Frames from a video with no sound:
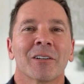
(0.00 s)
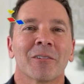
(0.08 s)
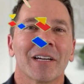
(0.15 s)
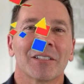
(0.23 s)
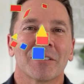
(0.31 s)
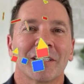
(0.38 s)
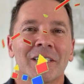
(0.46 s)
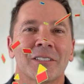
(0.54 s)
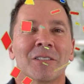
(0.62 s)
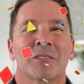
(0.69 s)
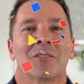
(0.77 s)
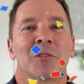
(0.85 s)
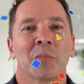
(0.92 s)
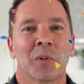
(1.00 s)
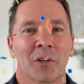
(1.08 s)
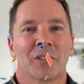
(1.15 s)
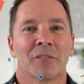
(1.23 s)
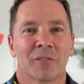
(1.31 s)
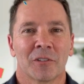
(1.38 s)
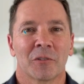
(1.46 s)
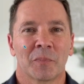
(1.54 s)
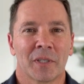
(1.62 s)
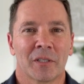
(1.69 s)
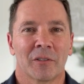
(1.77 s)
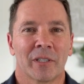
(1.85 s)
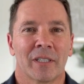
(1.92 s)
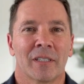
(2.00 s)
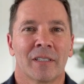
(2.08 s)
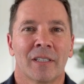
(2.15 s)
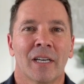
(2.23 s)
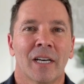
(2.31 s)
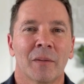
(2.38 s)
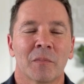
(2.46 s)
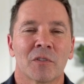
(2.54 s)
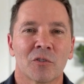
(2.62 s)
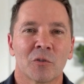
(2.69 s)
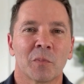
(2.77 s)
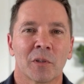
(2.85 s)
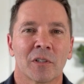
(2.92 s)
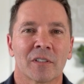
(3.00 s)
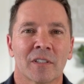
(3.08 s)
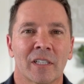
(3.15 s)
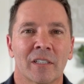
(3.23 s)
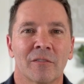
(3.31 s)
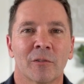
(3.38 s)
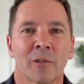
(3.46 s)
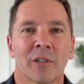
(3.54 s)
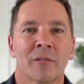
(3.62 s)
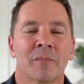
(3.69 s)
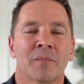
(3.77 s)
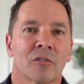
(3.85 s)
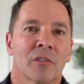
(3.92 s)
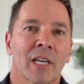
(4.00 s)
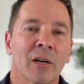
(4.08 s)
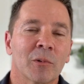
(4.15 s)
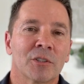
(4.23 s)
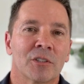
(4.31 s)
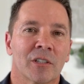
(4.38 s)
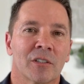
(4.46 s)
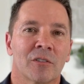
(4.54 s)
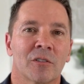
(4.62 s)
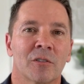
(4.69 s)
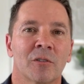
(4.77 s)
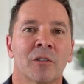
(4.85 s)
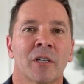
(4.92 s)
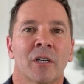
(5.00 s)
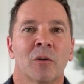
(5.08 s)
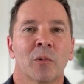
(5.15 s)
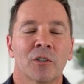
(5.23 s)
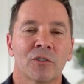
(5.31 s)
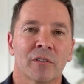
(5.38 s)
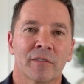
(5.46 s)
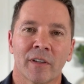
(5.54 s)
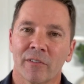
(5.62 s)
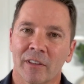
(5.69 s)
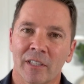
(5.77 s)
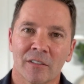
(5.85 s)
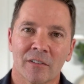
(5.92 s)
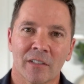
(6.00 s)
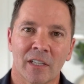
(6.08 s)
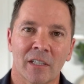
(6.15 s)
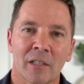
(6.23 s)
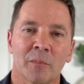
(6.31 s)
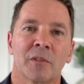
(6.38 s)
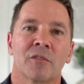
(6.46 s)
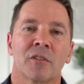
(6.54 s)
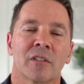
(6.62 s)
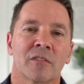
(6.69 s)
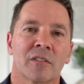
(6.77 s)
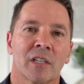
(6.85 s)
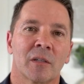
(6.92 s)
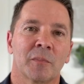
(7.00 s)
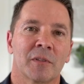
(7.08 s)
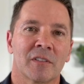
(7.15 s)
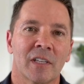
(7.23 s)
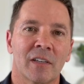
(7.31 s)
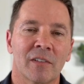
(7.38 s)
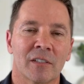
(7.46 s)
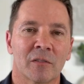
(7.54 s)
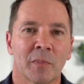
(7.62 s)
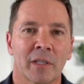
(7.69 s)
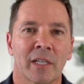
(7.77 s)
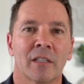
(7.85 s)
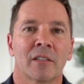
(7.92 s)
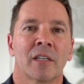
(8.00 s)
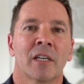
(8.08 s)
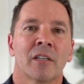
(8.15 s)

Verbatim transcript: Congratulations, you bought your first Bitcoin. I'm super excited for you. So now what you can do once you have everything set up is you can set up a savings plan